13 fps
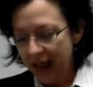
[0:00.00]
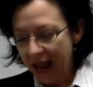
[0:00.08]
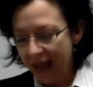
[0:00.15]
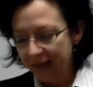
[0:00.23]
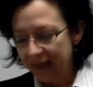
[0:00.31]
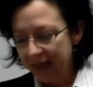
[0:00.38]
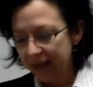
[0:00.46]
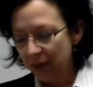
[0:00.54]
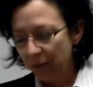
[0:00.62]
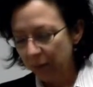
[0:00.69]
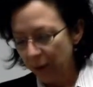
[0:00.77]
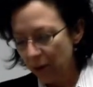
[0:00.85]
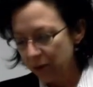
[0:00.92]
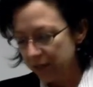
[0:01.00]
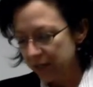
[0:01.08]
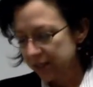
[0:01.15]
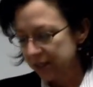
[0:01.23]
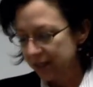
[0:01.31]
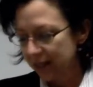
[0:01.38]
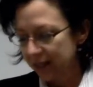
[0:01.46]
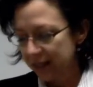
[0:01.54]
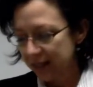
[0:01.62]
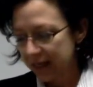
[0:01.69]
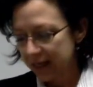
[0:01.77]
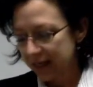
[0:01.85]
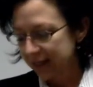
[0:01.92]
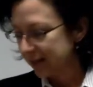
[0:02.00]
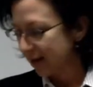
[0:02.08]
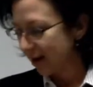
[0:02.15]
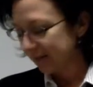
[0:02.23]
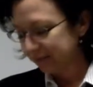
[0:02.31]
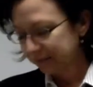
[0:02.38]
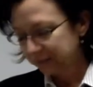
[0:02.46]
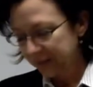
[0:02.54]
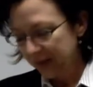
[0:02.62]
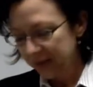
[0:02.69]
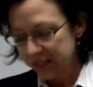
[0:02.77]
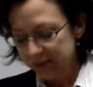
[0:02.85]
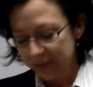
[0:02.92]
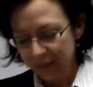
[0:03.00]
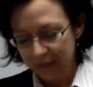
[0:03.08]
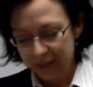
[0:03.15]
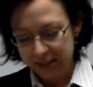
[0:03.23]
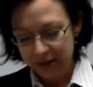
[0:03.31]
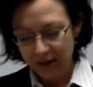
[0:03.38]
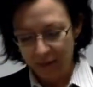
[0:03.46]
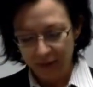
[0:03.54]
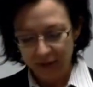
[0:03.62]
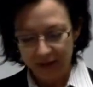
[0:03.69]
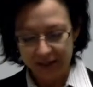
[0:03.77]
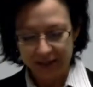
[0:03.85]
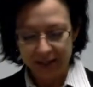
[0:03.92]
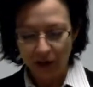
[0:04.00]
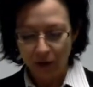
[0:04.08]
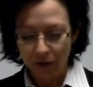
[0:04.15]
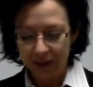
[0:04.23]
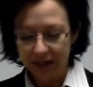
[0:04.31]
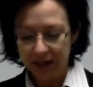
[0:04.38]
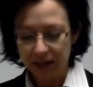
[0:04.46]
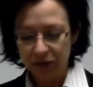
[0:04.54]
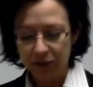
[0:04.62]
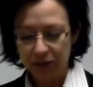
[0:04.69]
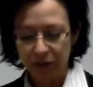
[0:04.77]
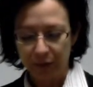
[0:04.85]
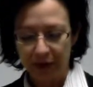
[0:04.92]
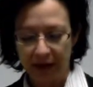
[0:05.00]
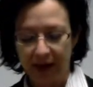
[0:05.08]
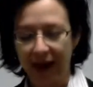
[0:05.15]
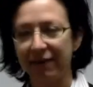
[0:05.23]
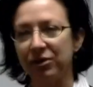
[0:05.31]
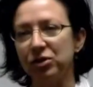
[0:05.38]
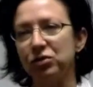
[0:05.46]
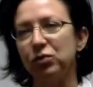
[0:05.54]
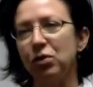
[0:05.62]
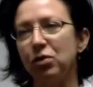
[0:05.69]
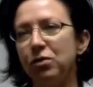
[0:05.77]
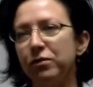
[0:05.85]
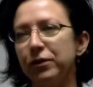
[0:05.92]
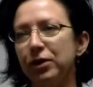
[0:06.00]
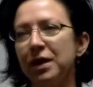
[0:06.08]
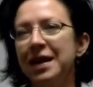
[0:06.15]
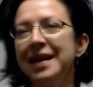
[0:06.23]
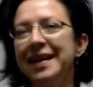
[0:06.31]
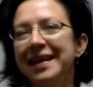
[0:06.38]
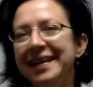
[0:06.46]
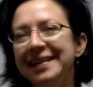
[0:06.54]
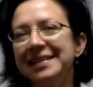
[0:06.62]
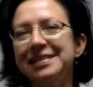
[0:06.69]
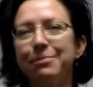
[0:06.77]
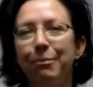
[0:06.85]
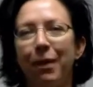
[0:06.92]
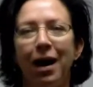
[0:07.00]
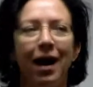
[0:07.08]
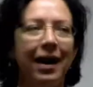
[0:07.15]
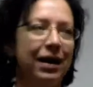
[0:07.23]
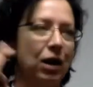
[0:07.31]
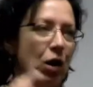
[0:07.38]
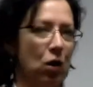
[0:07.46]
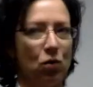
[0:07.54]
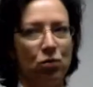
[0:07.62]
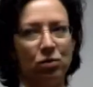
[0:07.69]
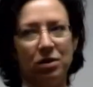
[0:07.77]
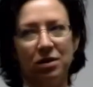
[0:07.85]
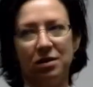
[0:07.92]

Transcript: And then the bonus that I think is, and this means a couple of things, the only interest rate I have control over is my own.